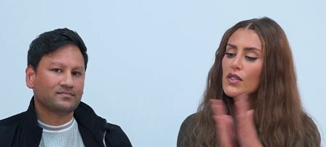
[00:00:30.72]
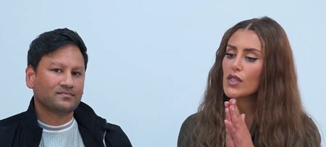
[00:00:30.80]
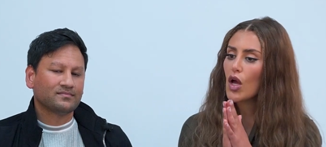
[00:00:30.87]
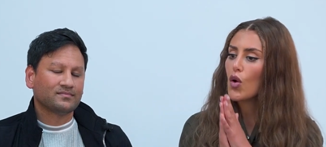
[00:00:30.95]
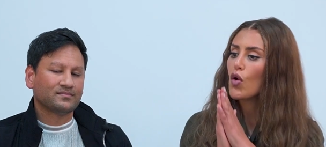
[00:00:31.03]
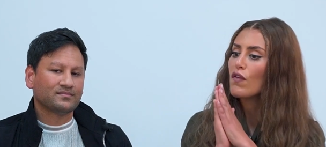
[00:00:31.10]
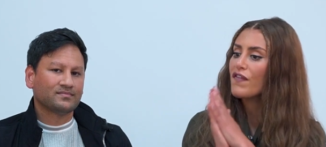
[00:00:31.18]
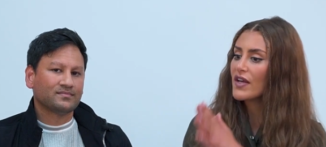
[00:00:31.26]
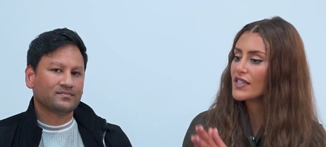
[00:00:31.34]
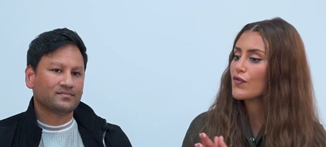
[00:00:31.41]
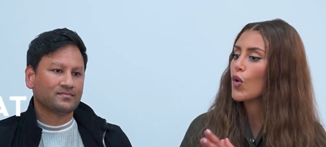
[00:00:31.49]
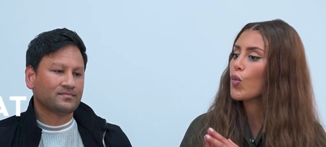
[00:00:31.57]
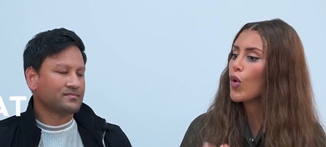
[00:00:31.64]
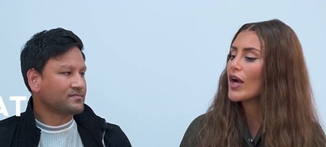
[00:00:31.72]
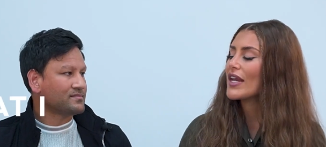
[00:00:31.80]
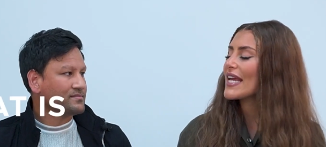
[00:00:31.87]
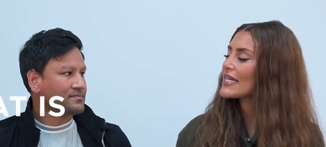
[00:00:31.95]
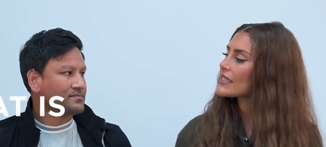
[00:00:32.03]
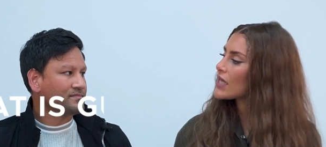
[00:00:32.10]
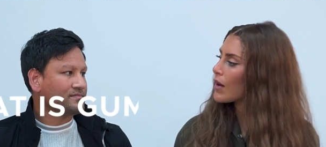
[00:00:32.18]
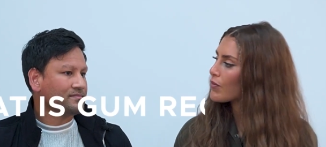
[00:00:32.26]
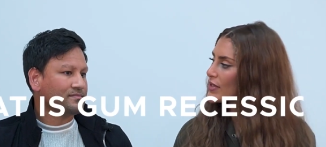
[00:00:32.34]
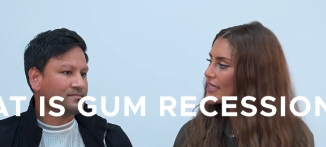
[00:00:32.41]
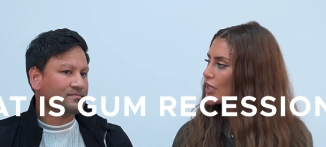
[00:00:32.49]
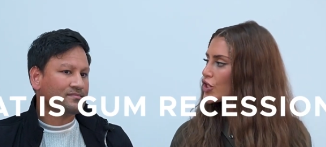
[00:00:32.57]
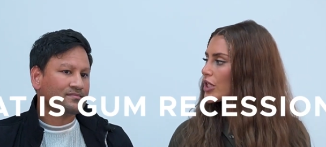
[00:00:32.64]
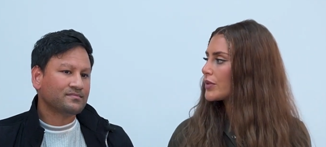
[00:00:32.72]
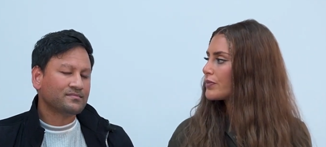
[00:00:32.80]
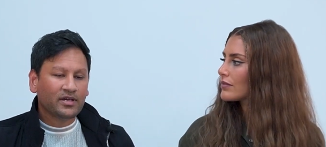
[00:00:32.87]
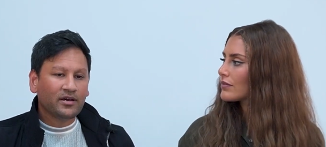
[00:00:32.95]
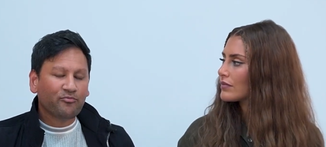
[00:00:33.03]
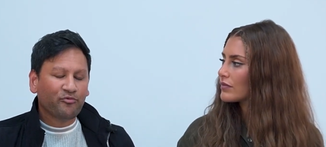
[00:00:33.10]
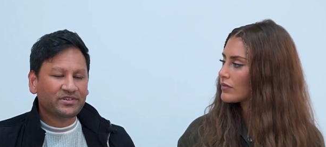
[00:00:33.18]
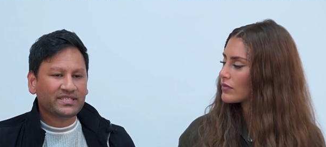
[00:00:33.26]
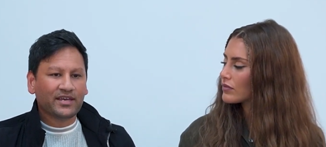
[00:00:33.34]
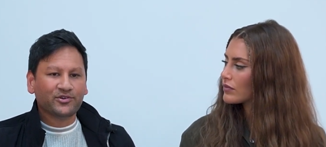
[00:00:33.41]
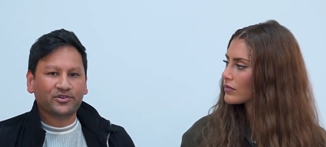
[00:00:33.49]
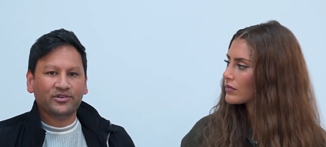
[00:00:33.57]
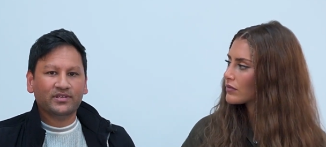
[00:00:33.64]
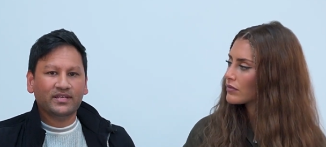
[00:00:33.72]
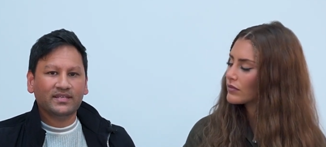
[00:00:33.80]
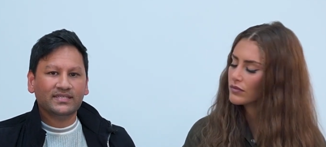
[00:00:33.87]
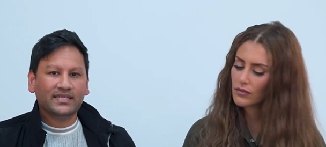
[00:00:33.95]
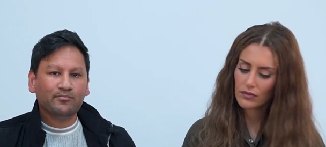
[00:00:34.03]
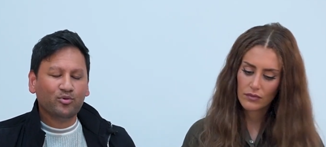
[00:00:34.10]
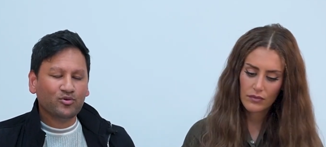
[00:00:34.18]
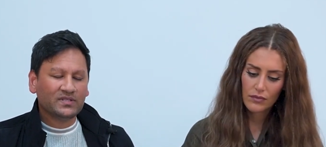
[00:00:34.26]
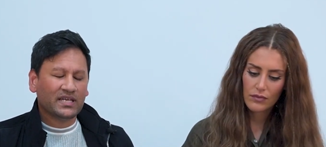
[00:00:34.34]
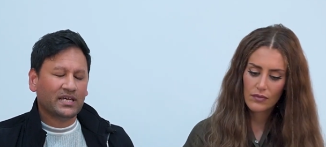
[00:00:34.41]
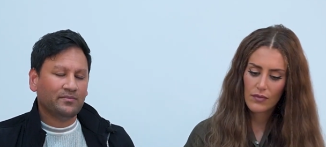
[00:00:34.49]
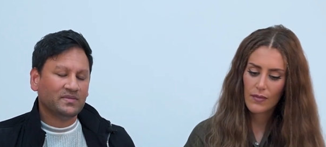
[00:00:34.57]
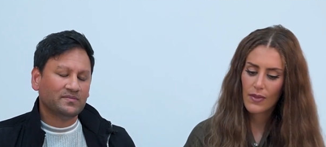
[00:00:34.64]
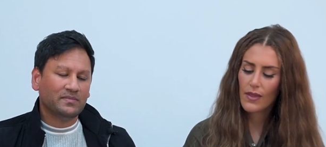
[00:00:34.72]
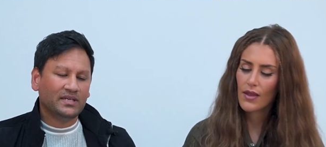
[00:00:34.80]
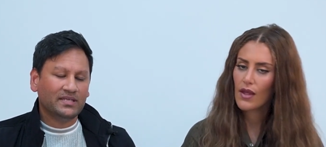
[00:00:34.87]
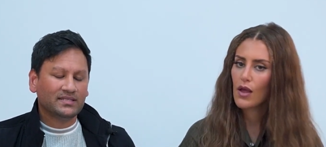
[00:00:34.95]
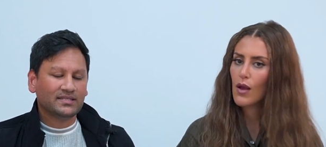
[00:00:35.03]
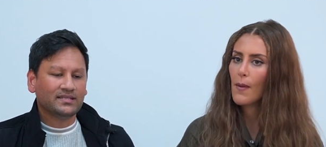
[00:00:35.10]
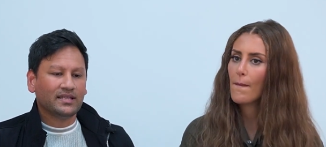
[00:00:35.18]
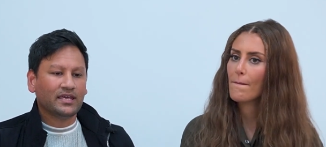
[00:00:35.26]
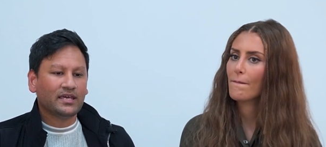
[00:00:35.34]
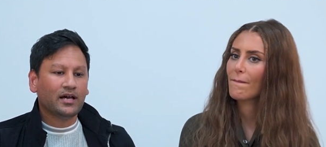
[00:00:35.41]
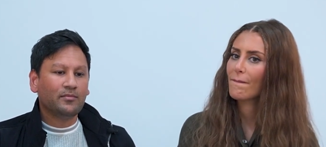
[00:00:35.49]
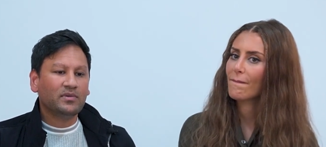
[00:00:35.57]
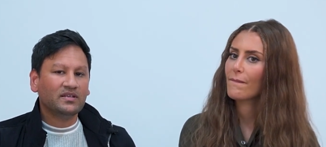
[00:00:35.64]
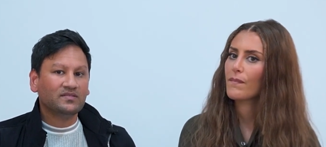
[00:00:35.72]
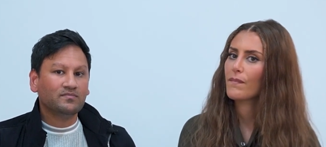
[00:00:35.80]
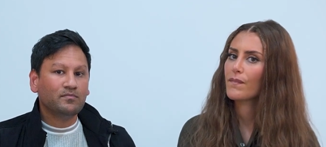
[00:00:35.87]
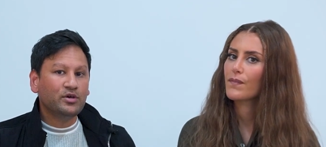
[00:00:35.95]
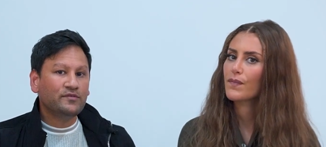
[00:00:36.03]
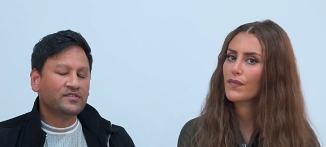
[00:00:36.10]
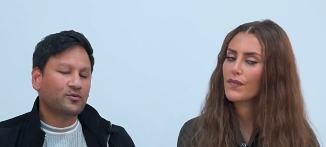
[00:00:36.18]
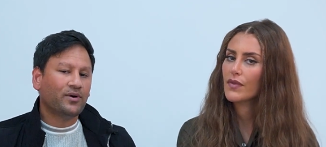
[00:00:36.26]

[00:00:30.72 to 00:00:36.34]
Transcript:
Speaker 1: so first of all, what is gum recession?
Speaker 2: Gum recession, in simple terms, means the gum has moved